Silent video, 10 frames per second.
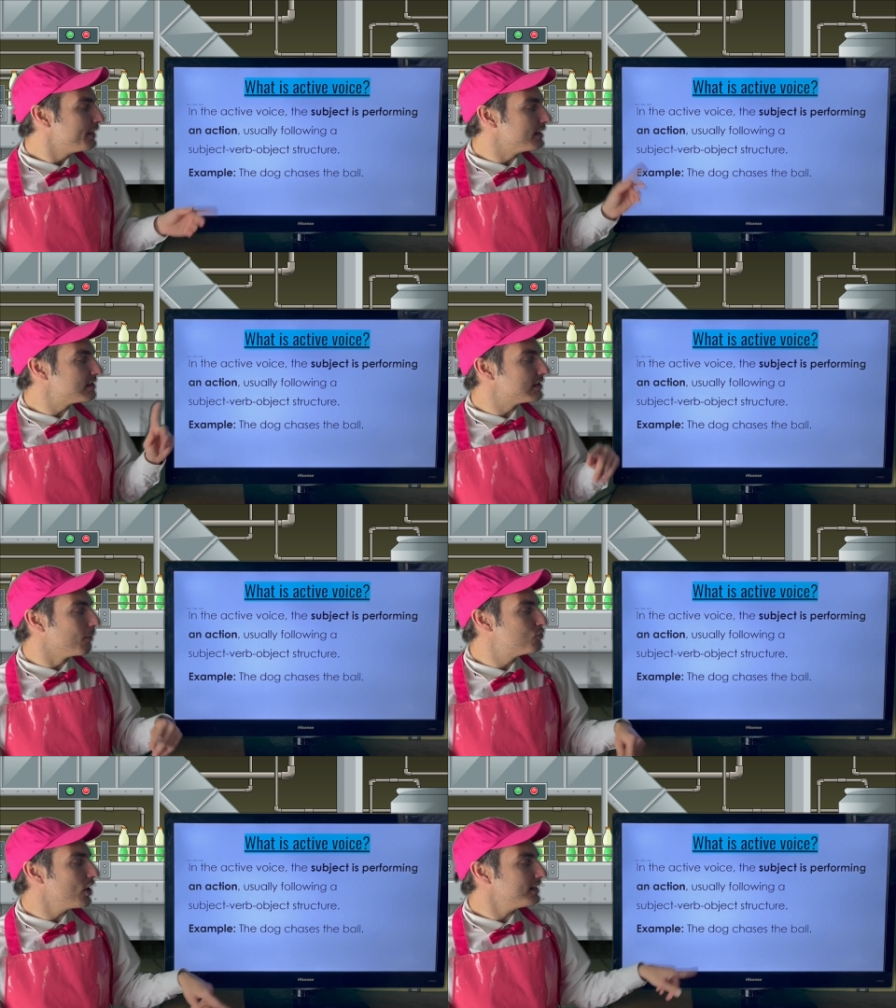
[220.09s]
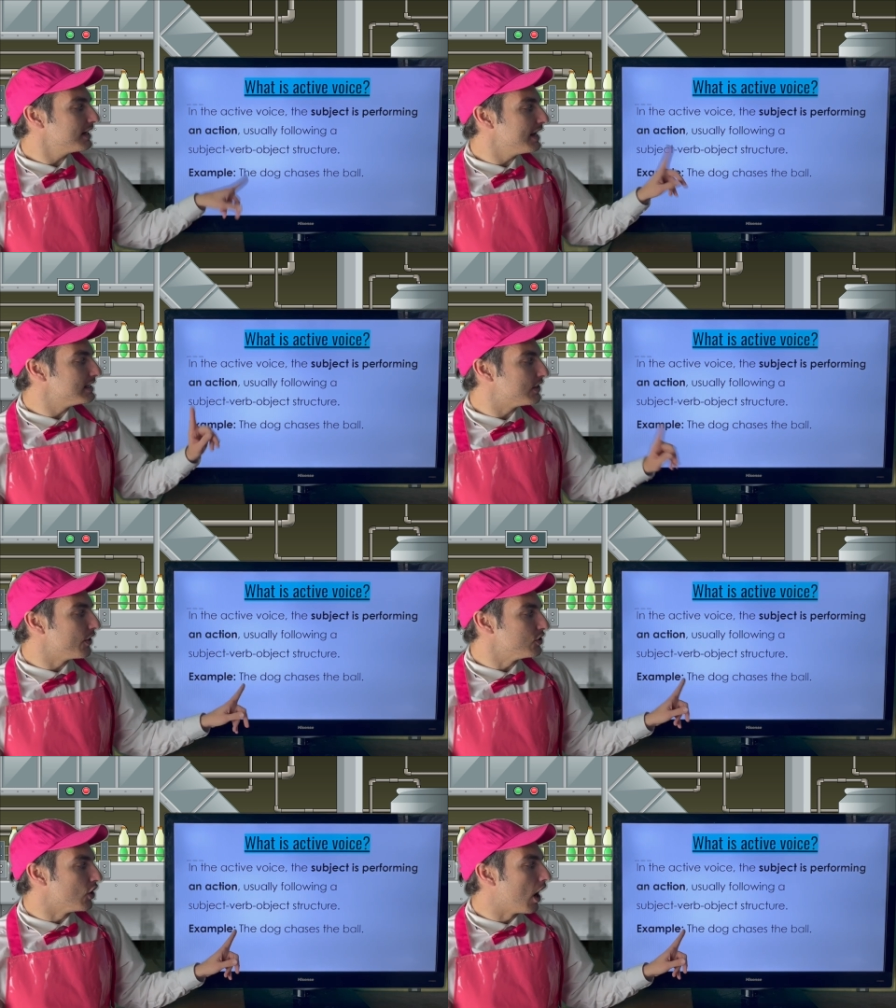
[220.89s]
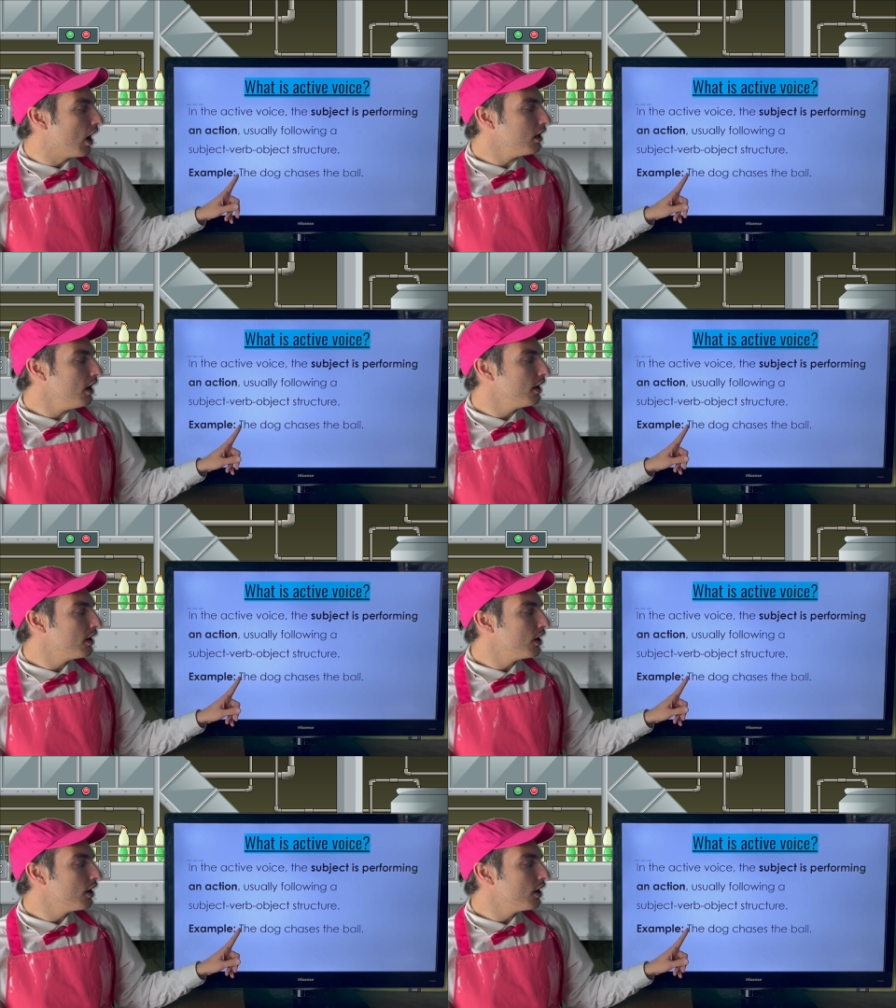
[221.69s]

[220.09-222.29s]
the subject is the dog,